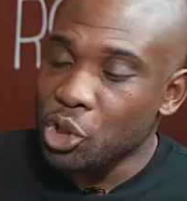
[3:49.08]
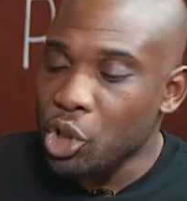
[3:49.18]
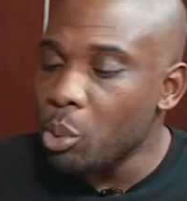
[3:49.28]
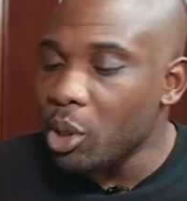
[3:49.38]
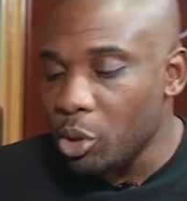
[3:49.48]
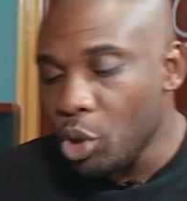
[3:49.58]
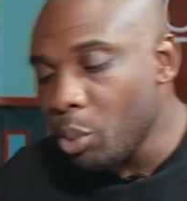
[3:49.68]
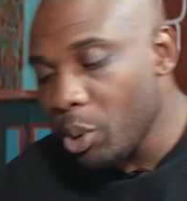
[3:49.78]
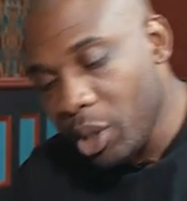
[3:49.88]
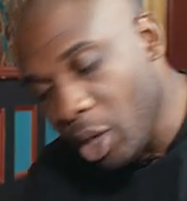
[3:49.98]
Because you, one, were, you
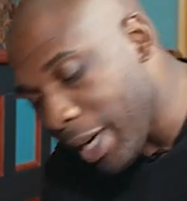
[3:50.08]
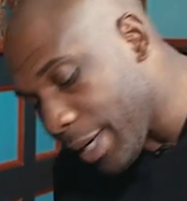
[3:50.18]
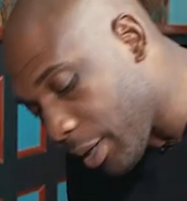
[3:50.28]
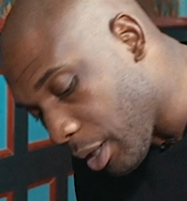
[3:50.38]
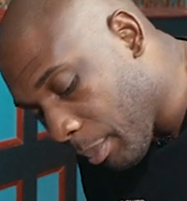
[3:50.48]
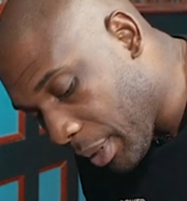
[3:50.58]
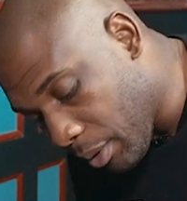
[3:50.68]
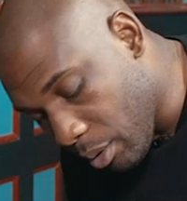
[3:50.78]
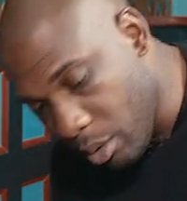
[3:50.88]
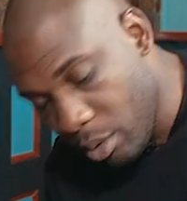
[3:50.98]
were the guy, I
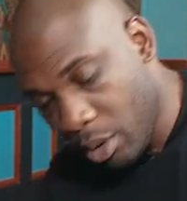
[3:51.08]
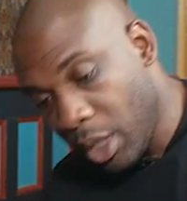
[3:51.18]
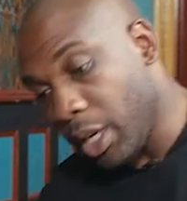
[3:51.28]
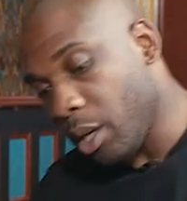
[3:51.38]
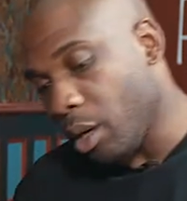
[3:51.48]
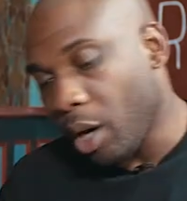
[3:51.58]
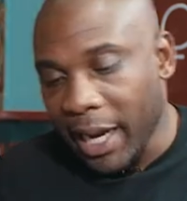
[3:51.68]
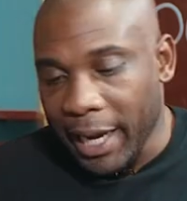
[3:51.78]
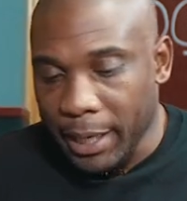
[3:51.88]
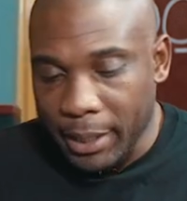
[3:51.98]
mean, yeah,
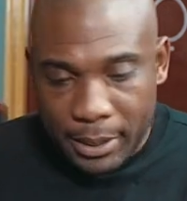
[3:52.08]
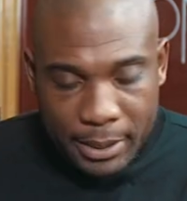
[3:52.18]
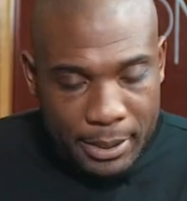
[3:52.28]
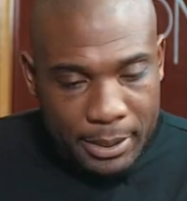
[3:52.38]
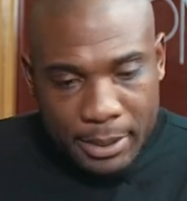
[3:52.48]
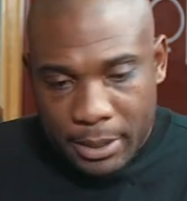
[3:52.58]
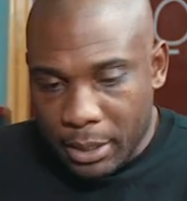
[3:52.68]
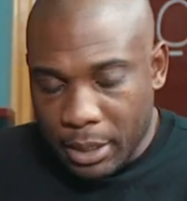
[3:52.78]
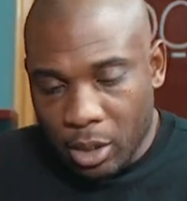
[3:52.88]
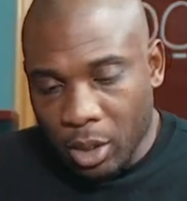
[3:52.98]
I
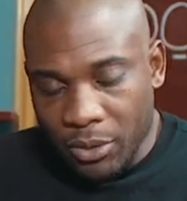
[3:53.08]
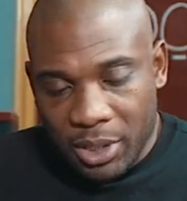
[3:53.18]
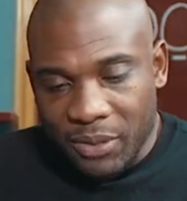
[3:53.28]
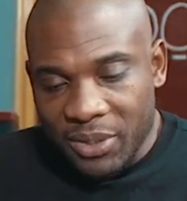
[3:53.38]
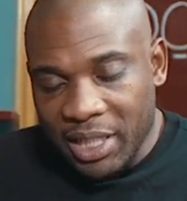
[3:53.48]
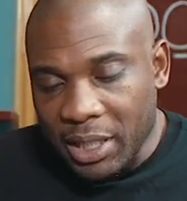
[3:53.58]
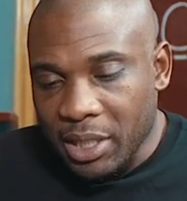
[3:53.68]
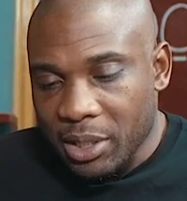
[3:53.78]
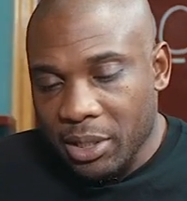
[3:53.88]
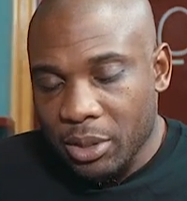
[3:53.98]
obviously I've seen
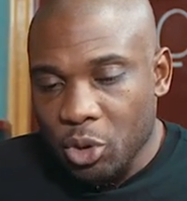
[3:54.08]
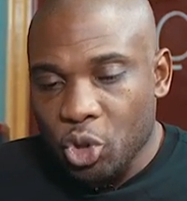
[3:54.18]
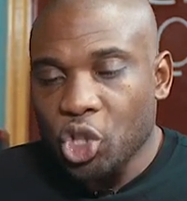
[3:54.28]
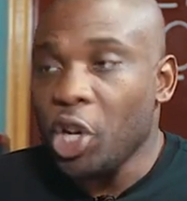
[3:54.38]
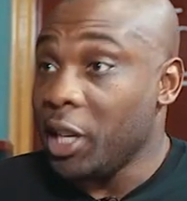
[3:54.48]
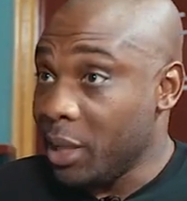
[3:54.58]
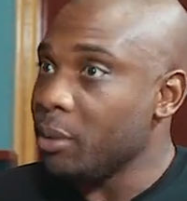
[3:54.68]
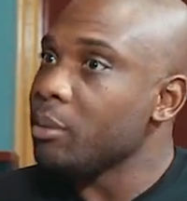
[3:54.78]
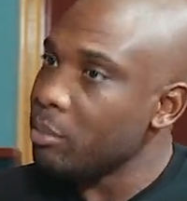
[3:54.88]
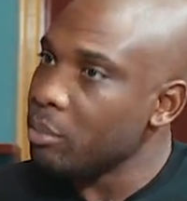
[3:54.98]
this journey mm
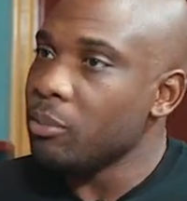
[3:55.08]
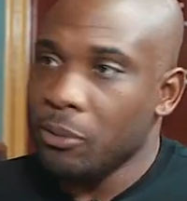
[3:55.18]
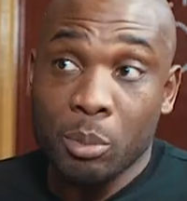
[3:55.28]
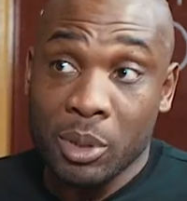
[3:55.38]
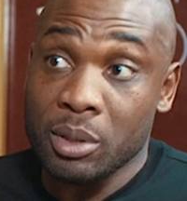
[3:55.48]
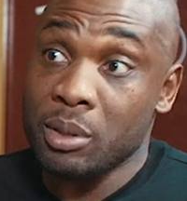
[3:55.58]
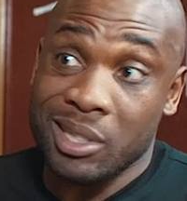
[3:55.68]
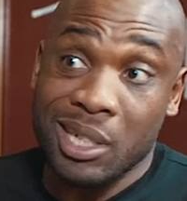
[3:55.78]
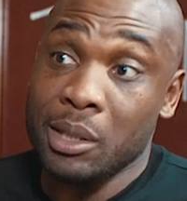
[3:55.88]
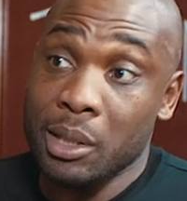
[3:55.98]
-hmm. for almost
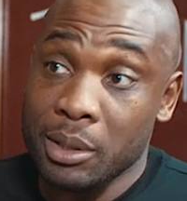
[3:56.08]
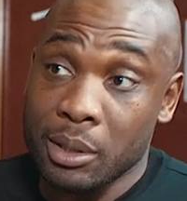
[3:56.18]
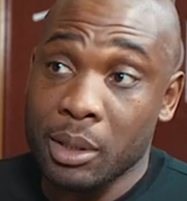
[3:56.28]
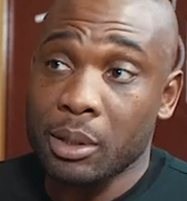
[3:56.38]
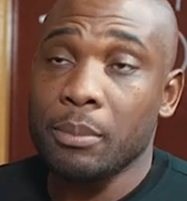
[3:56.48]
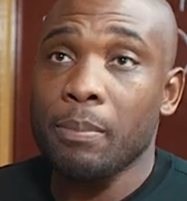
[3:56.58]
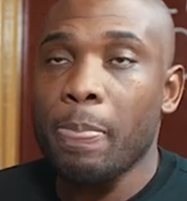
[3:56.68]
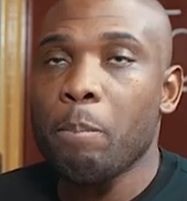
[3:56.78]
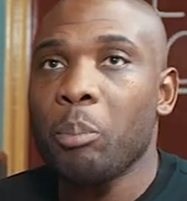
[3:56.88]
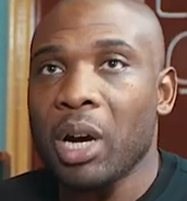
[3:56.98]
10 years now
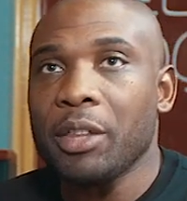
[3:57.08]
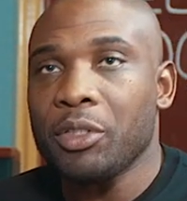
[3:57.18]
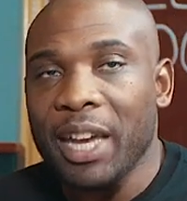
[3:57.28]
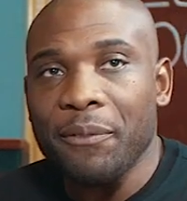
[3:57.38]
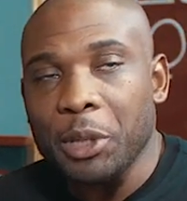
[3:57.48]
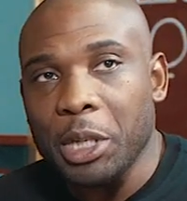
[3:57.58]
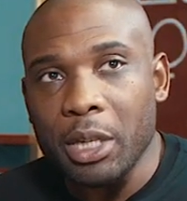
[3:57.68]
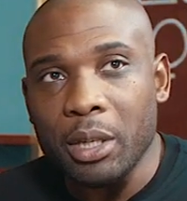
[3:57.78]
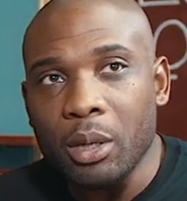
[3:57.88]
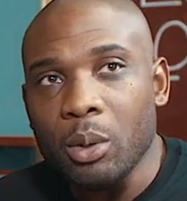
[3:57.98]
but
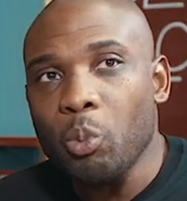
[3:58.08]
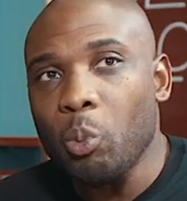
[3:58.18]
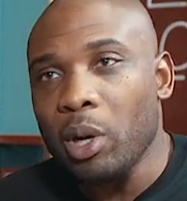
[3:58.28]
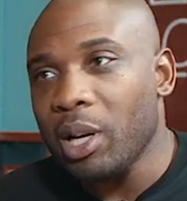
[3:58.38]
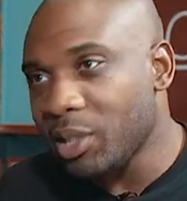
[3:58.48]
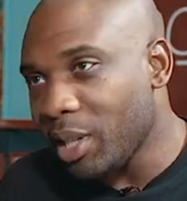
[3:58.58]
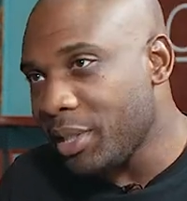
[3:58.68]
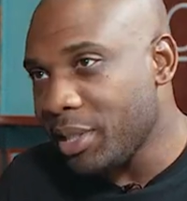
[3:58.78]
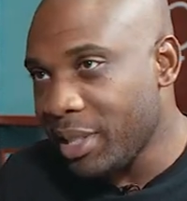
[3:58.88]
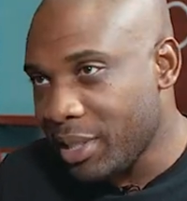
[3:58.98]
definitely when I started
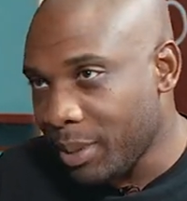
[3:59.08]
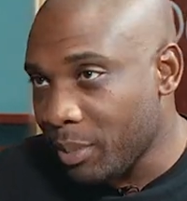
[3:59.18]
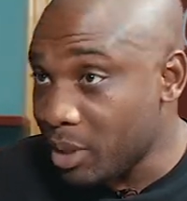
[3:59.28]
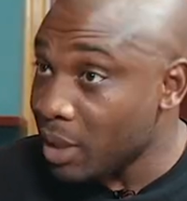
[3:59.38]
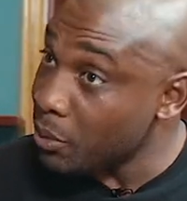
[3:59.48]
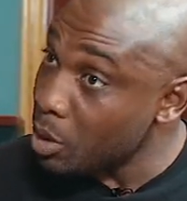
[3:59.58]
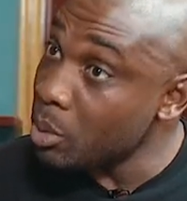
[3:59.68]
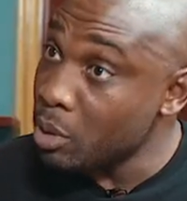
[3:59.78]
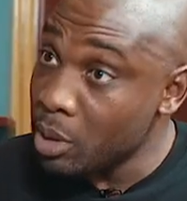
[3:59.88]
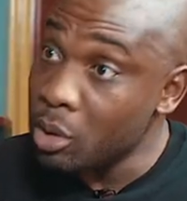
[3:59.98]
seeing some of the stuff you
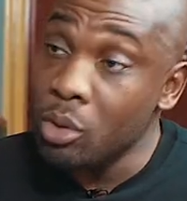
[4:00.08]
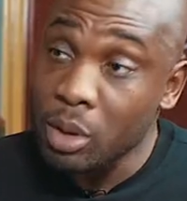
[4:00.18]
were doing, the